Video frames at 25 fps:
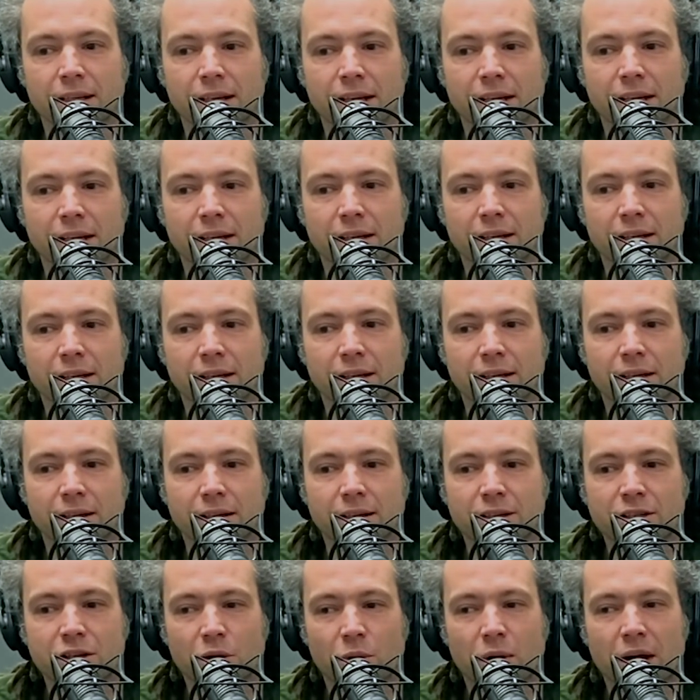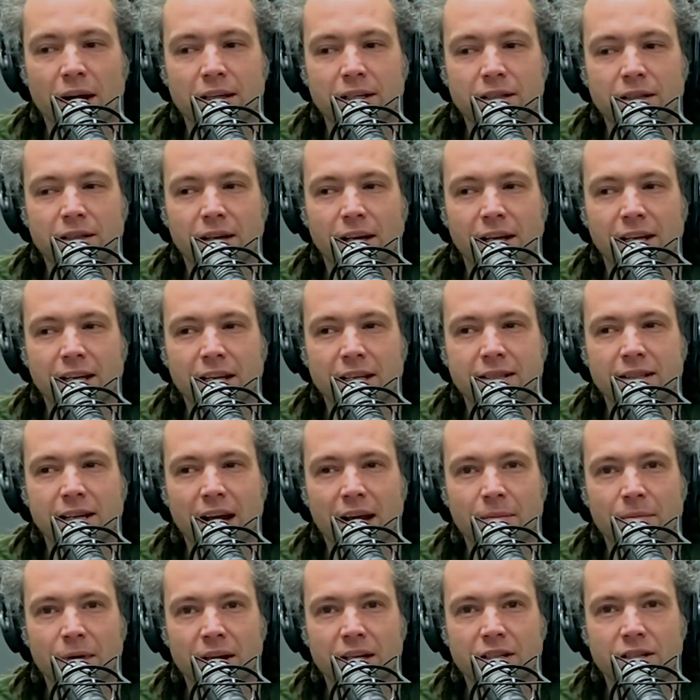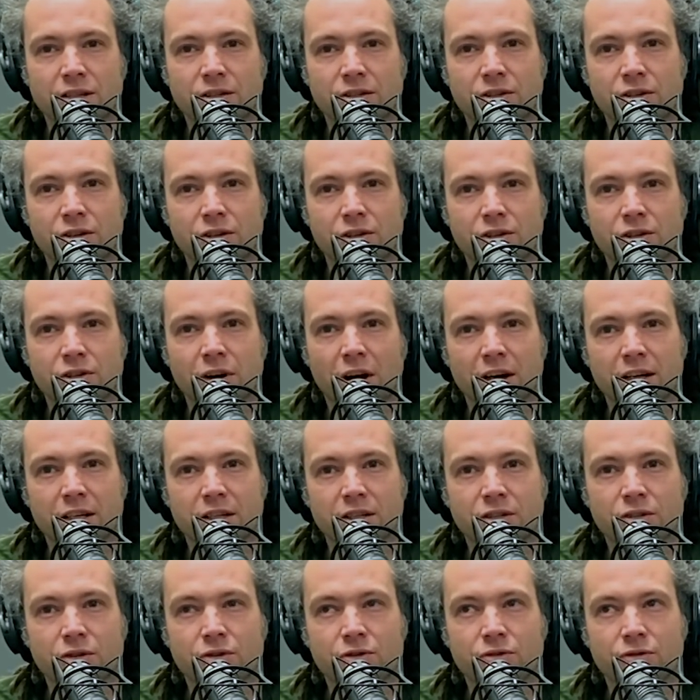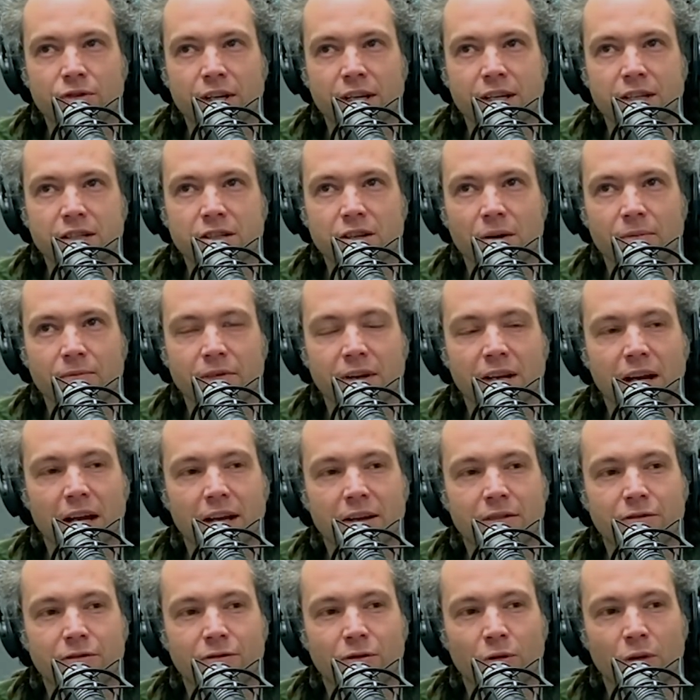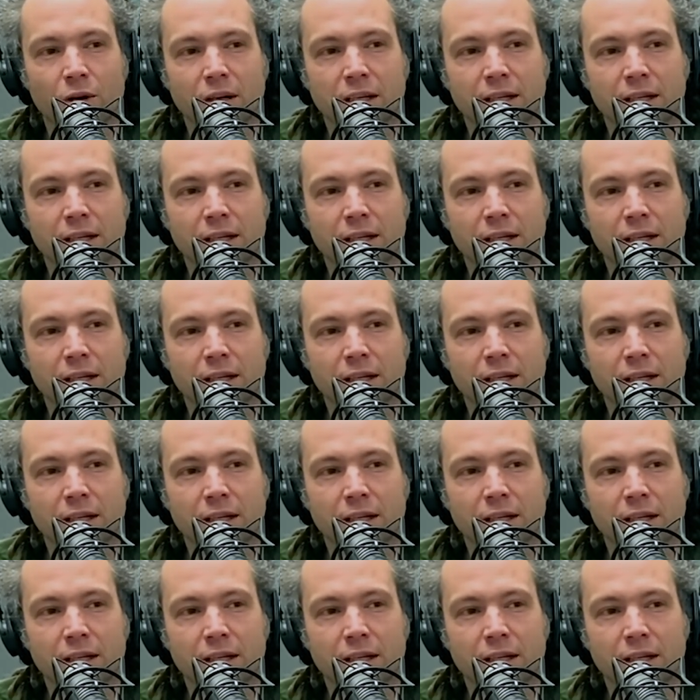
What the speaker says: And so at that time, I just started to drink something like 4